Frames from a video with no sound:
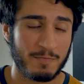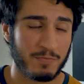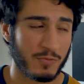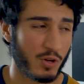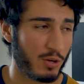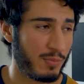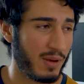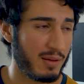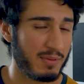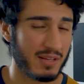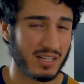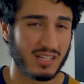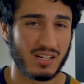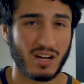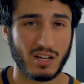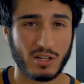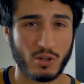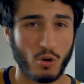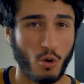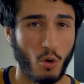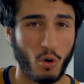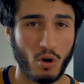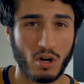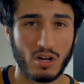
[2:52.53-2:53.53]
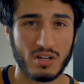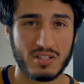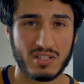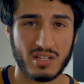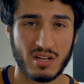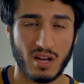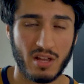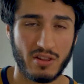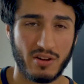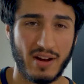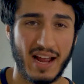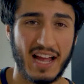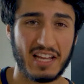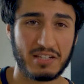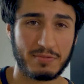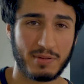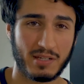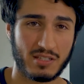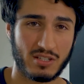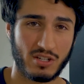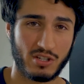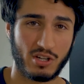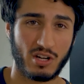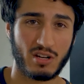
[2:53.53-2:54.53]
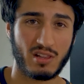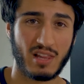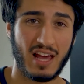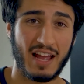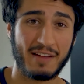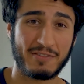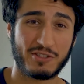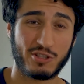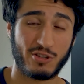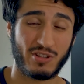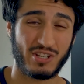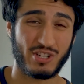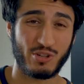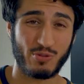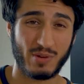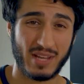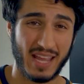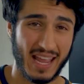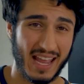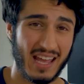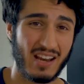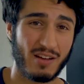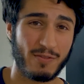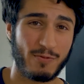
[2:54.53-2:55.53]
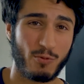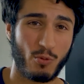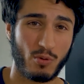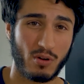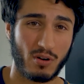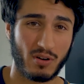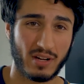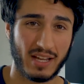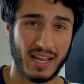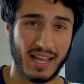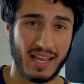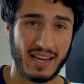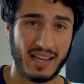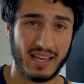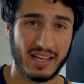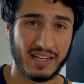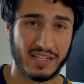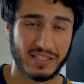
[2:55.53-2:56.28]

or maybe cut corners in other aspects of your life so that you can afford organic,